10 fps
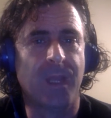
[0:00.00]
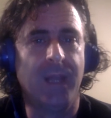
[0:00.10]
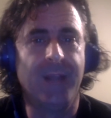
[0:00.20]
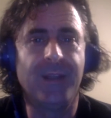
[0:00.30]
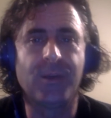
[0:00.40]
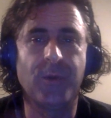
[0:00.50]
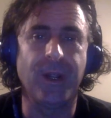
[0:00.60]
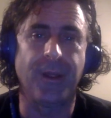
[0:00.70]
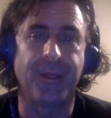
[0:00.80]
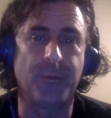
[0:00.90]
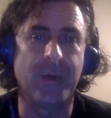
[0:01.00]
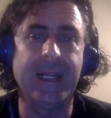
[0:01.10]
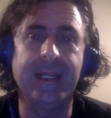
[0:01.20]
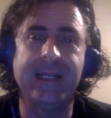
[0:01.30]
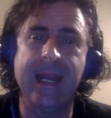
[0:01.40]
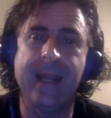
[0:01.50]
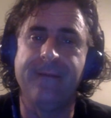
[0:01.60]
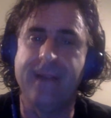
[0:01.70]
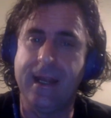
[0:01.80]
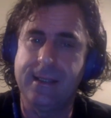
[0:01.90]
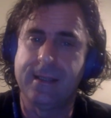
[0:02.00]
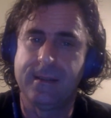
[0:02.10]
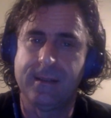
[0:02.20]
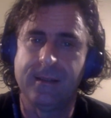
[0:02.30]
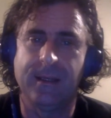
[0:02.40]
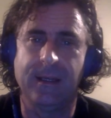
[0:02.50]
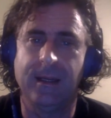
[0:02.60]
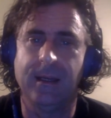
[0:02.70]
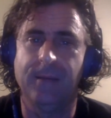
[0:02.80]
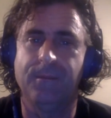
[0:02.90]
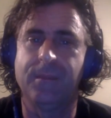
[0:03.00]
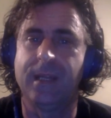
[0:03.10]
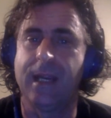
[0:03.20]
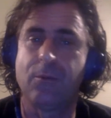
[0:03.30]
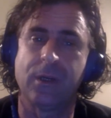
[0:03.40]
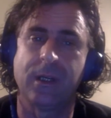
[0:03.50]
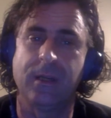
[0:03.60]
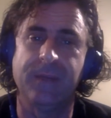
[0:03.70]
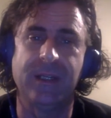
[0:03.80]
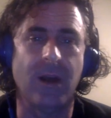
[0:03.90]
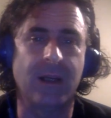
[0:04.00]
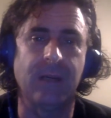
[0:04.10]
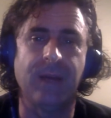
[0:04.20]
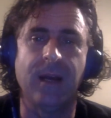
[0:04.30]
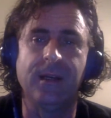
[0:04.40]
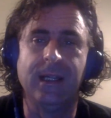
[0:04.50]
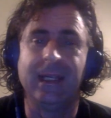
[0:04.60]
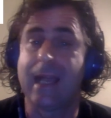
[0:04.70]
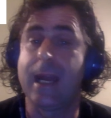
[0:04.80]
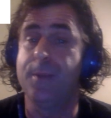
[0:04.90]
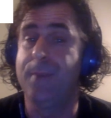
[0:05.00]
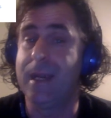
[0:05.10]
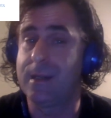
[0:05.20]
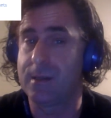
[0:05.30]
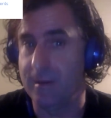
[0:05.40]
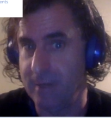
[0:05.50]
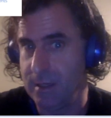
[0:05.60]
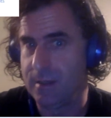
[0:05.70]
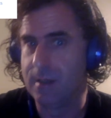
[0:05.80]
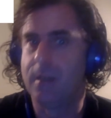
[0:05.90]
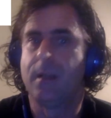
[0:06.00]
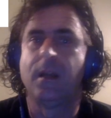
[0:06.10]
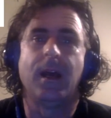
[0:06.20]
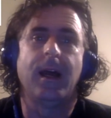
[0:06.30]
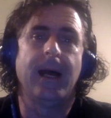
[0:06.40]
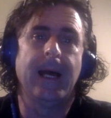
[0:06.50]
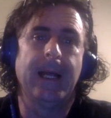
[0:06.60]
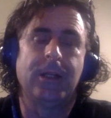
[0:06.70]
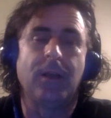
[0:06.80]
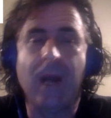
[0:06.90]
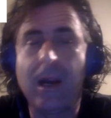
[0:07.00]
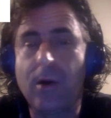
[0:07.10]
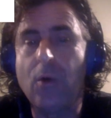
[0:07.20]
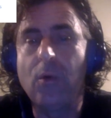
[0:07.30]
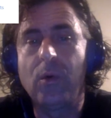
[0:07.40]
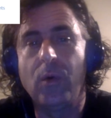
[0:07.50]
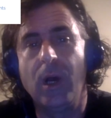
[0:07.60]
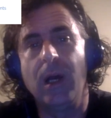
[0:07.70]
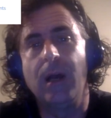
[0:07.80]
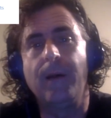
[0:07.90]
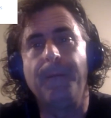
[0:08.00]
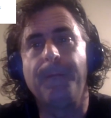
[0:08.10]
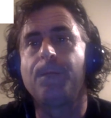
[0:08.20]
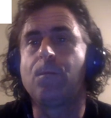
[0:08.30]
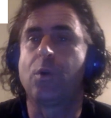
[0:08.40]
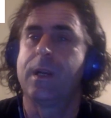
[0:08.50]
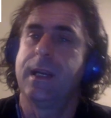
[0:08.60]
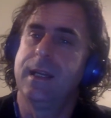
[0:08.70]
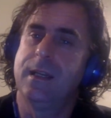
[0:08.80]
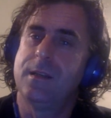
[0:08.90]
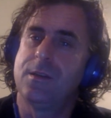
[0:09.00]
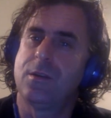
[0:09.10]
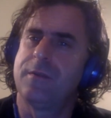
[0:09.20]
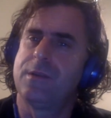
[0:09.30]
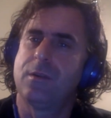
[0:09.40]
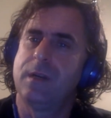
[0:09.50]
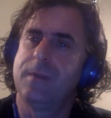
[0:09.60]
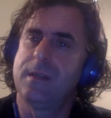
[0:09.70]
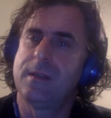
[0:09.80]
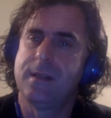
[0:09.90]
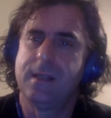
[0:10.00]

This is really a 3-day event. Today we're going to be talking about kind of the basics of it. Tomorrow we're going to get into service agreements,